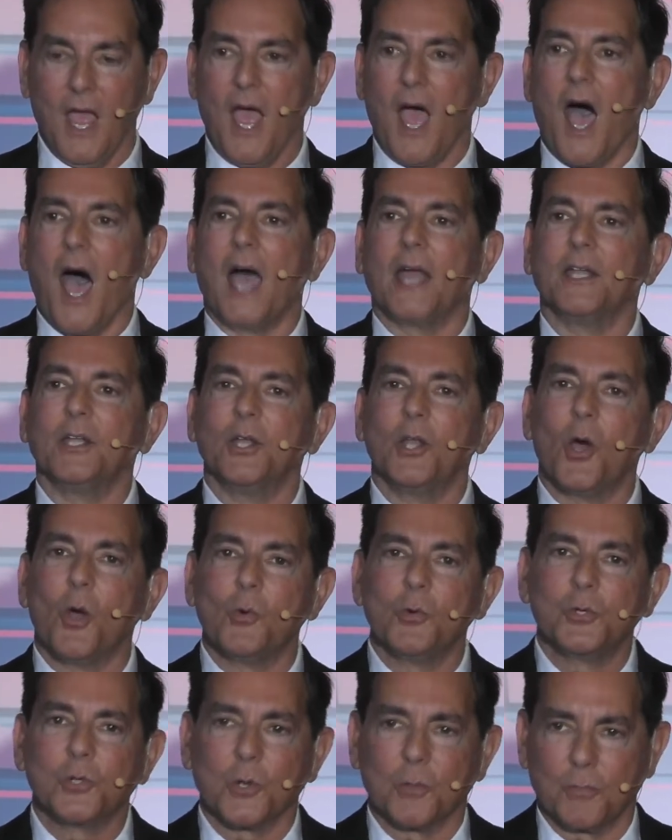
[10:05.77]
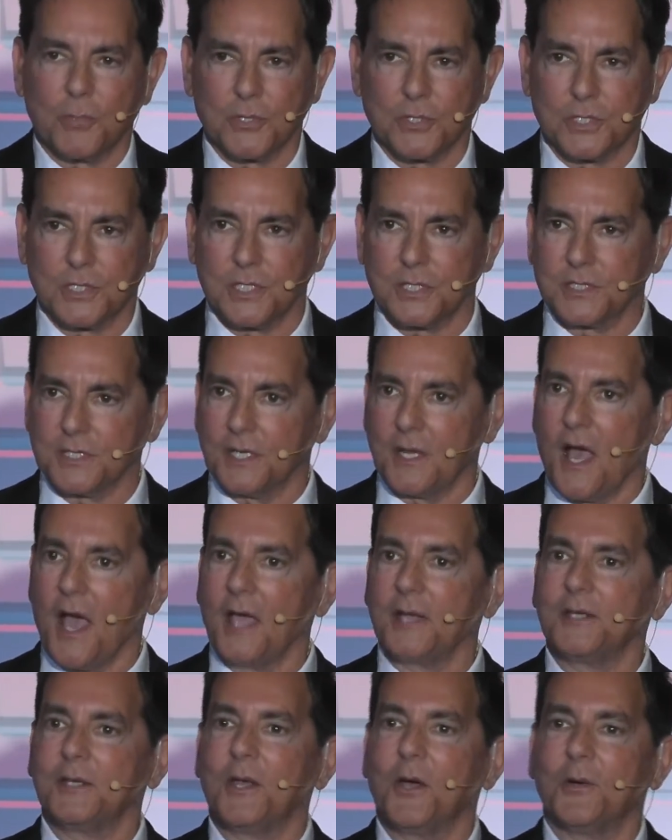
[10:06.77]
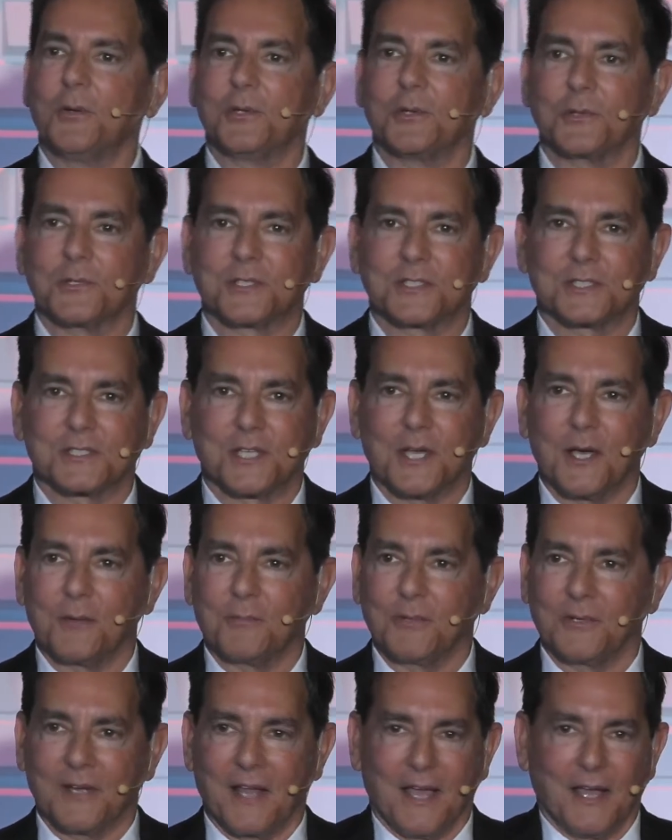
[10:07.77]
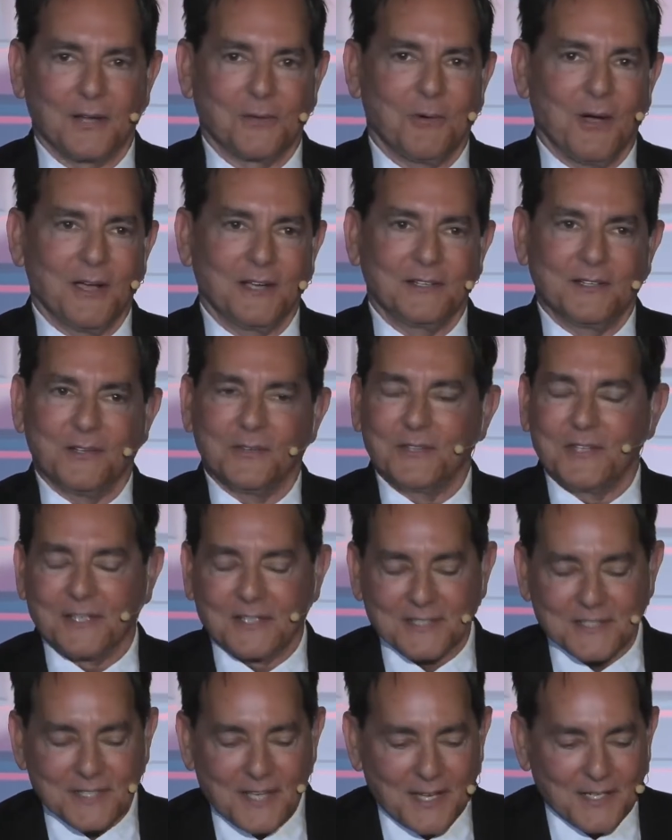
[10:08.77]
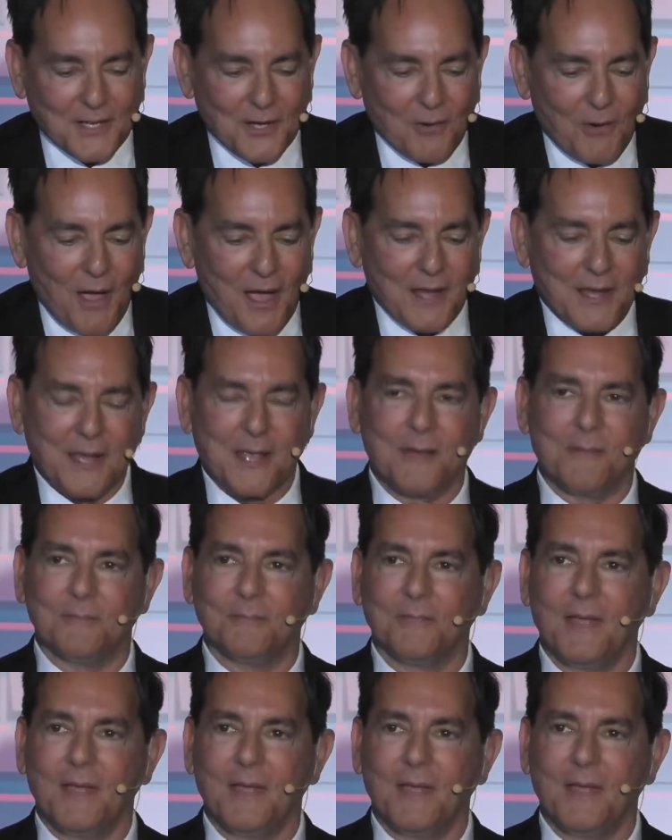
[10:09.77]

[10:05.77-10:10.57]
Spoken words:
I know you're persistent. I know you're stubborn. How do I know that? Because I know I am.